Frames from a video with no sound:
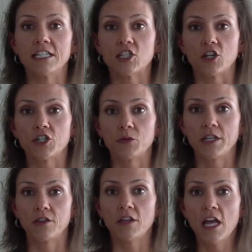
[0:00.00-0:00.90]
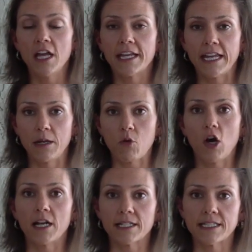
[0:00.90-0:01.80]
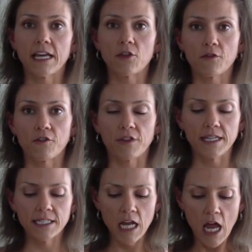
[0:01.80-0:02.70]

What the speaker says: I started getting products together for this.